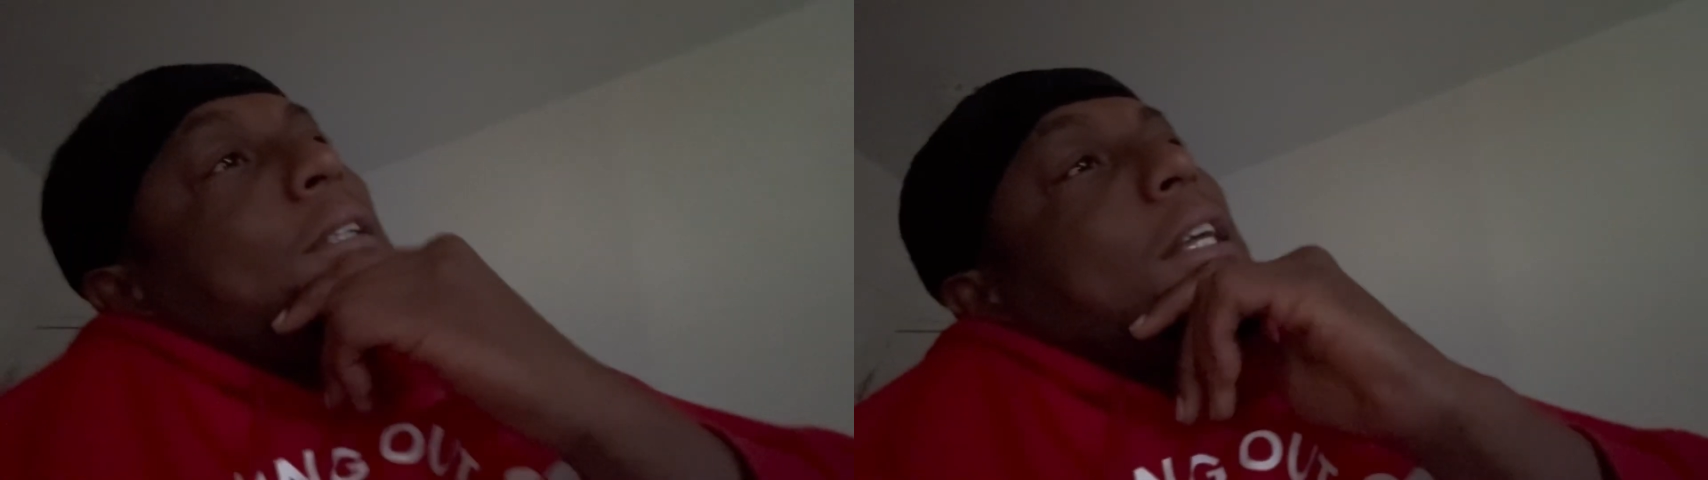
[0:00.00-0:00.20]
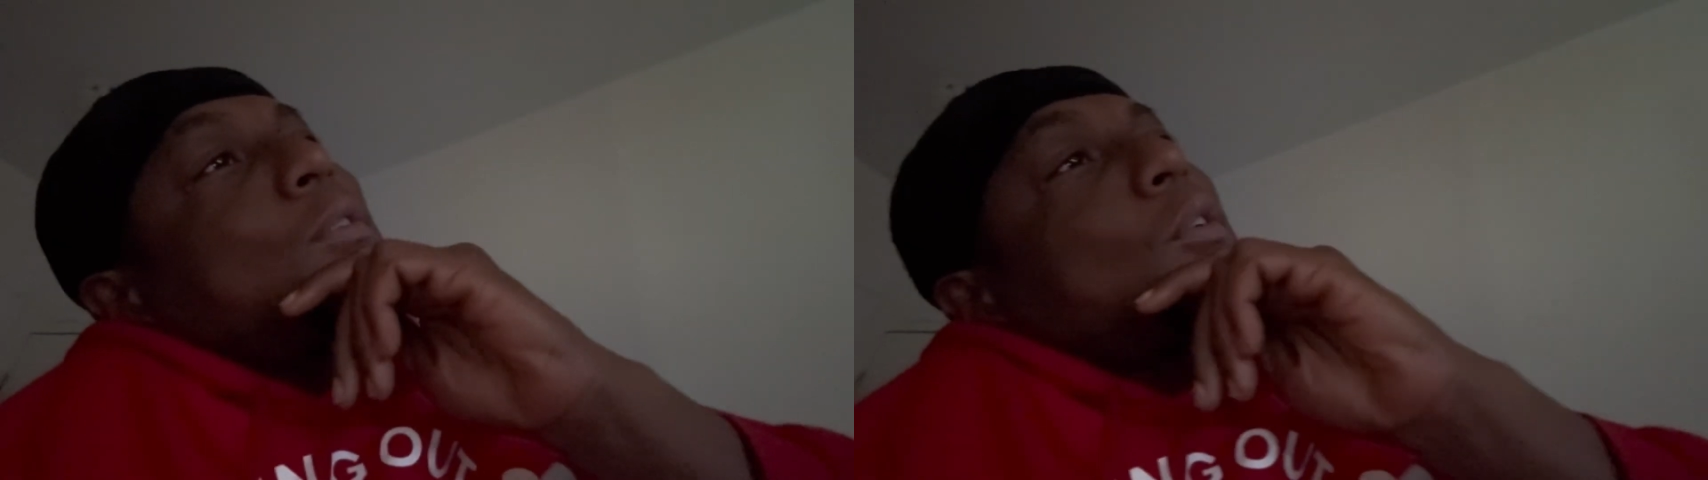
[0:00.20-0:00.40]

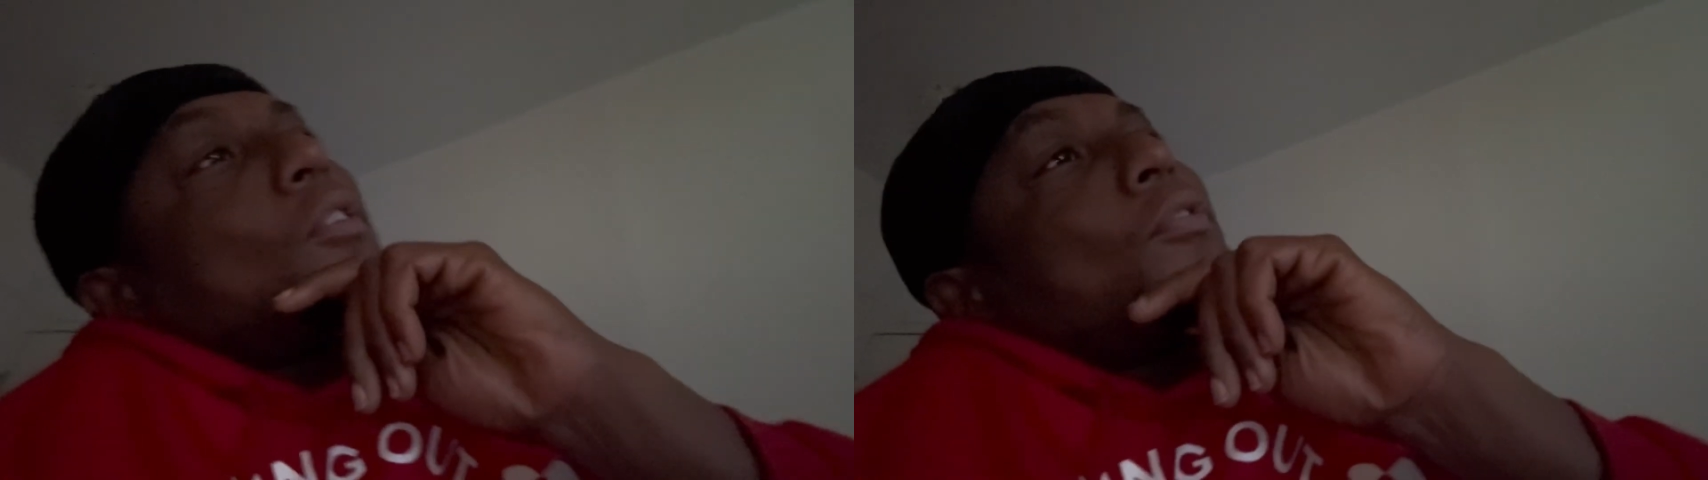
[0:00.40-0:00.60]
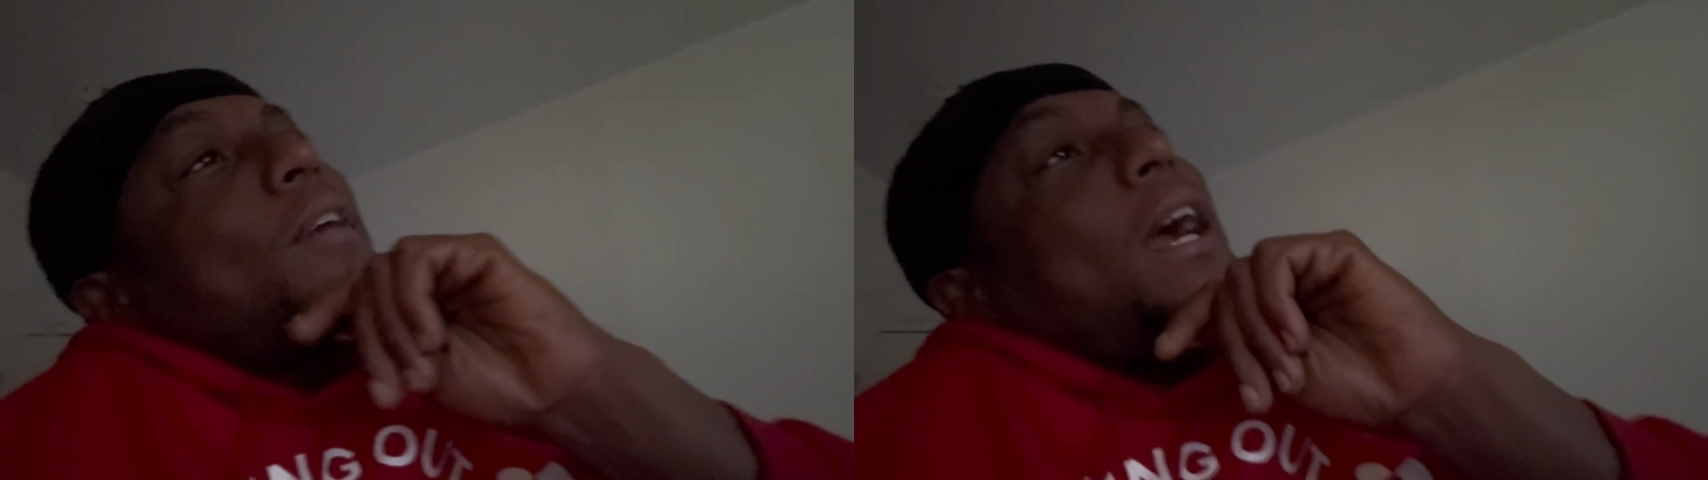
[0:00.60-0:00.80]
That's what
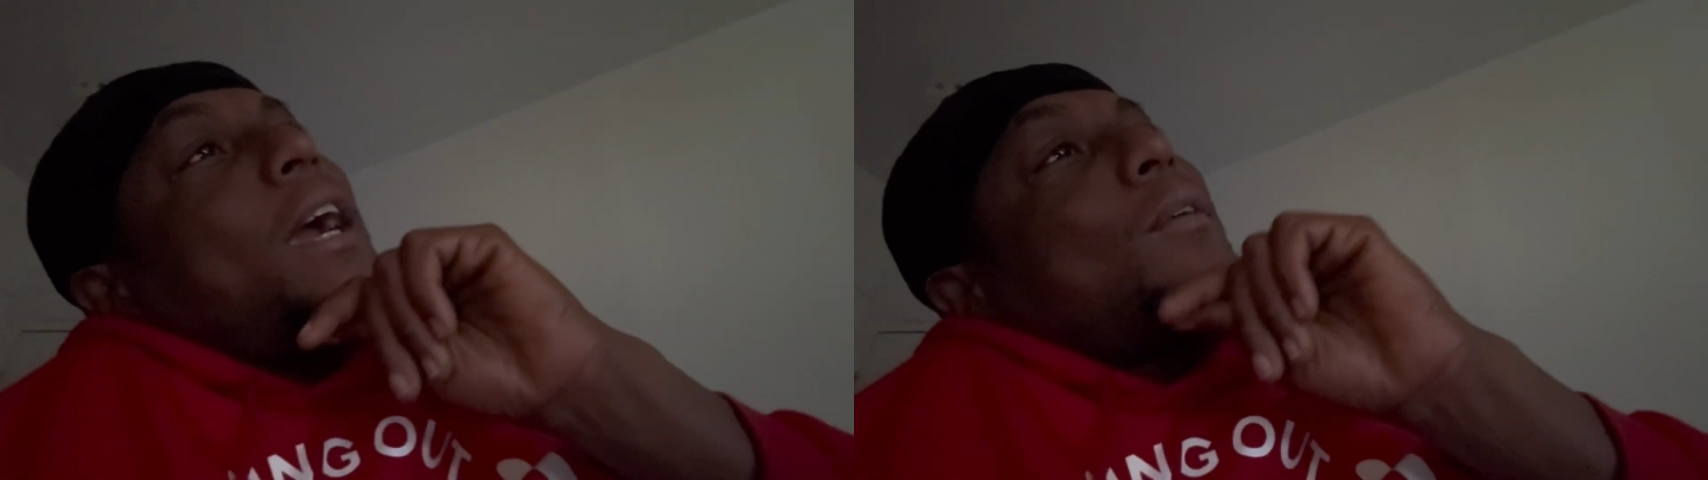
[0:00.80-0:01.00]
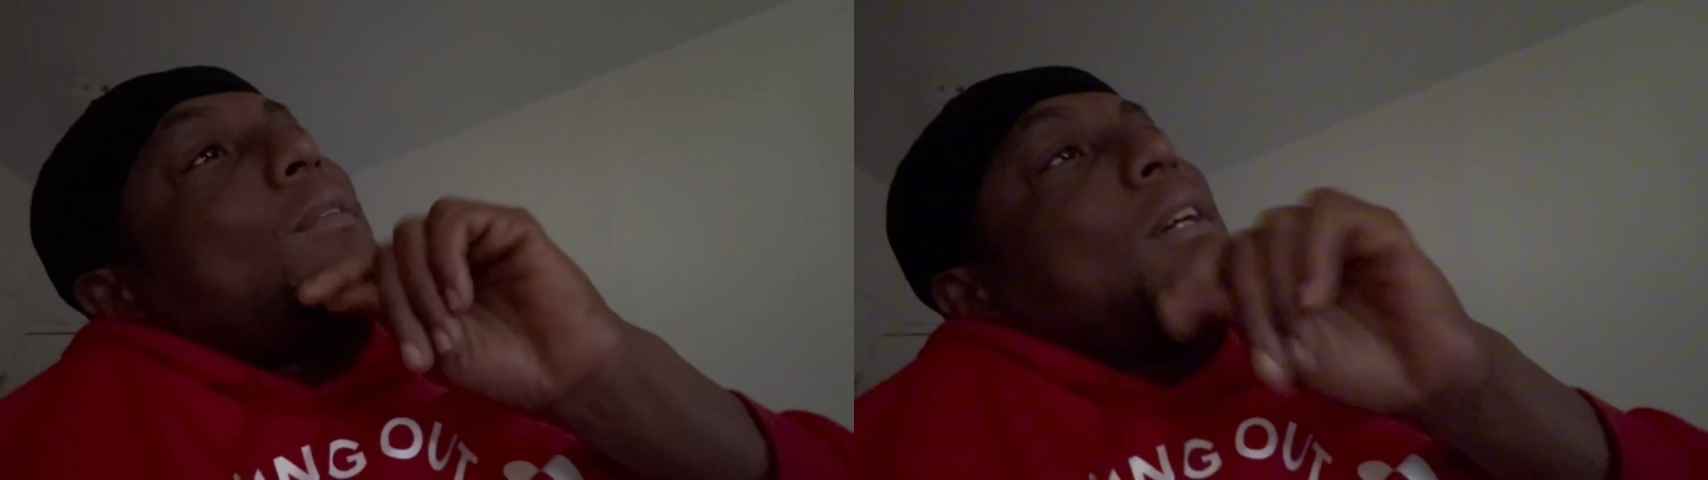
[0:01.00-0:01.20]
the
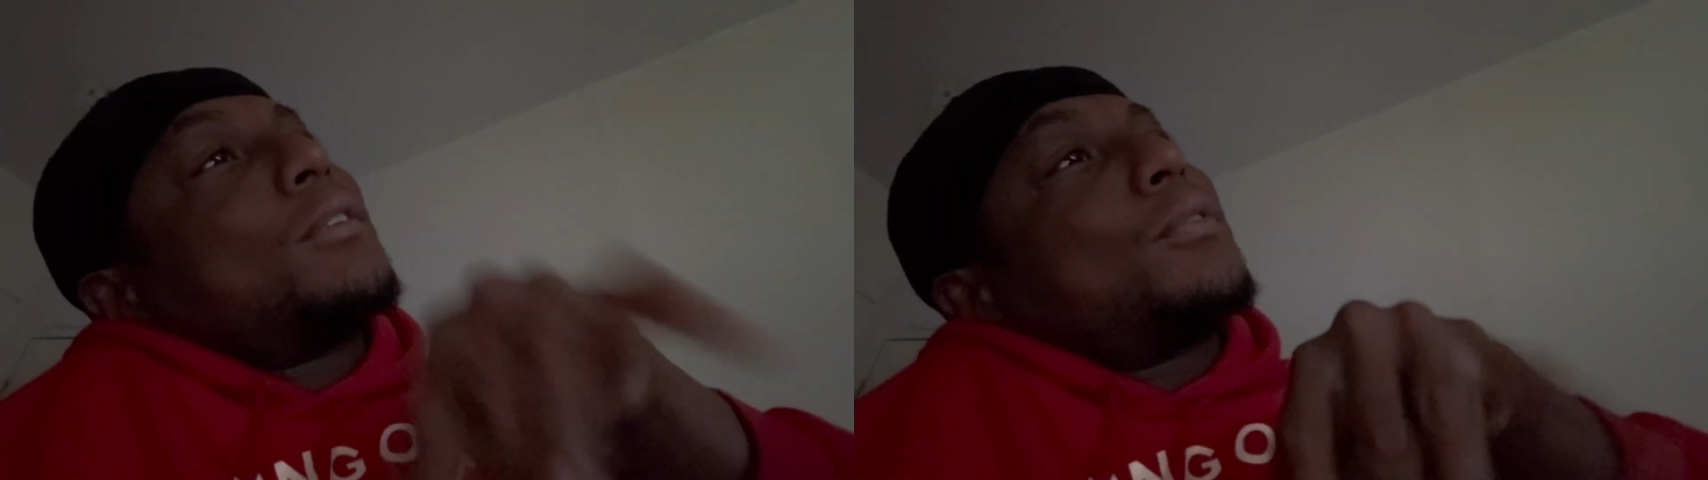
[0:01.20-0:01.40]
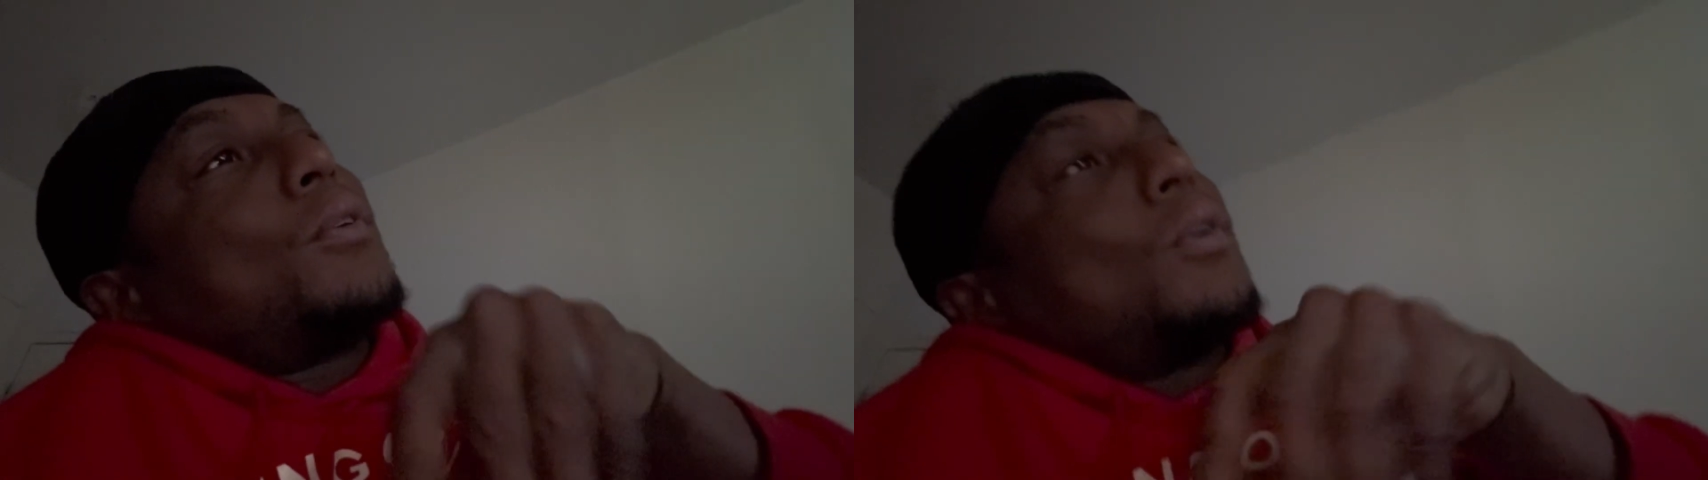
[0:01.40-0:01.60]
firing
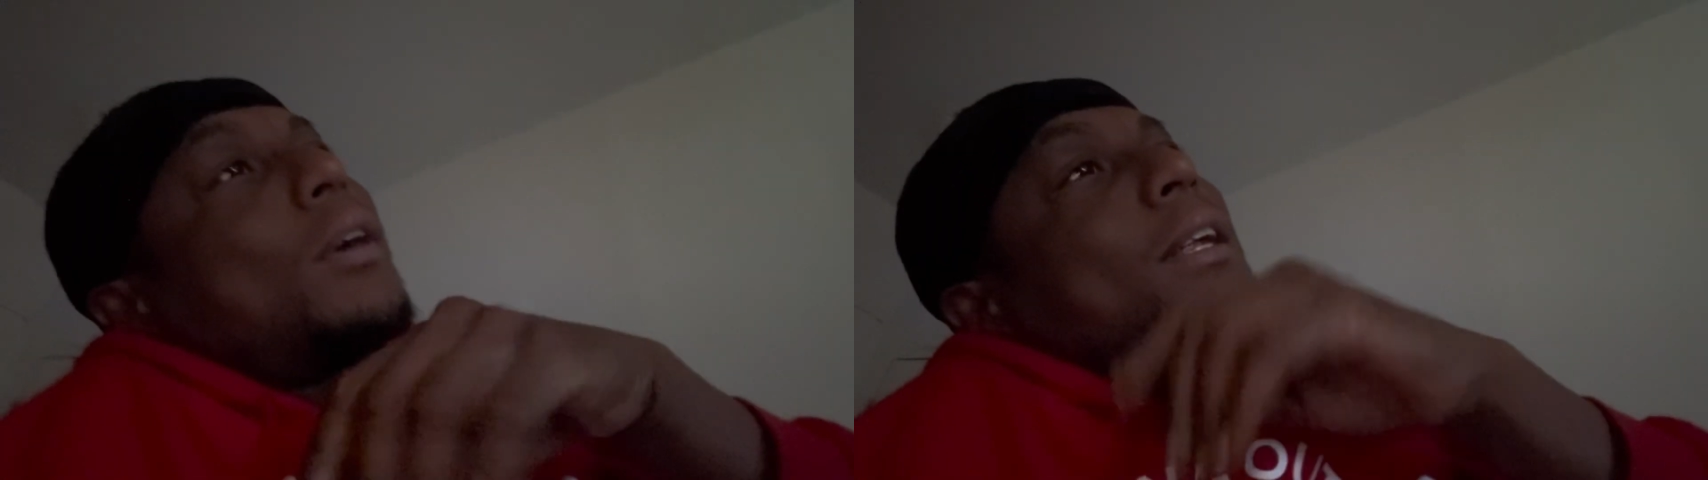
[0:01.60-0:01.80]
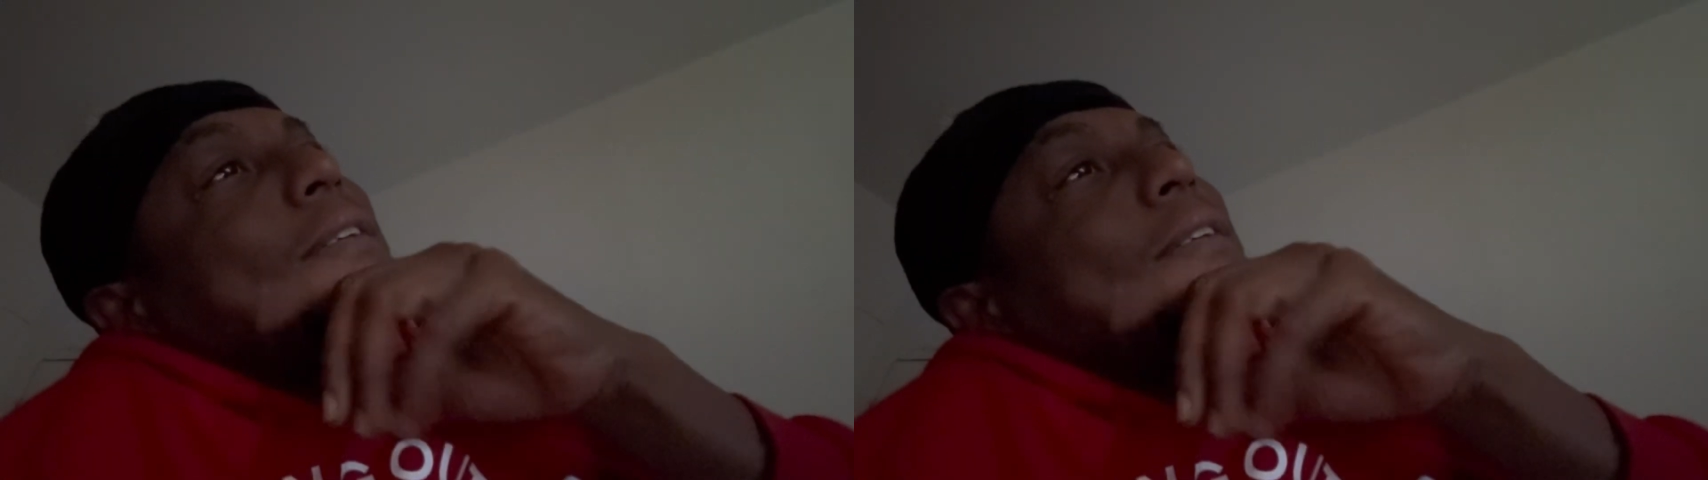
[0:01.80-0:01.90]
was for.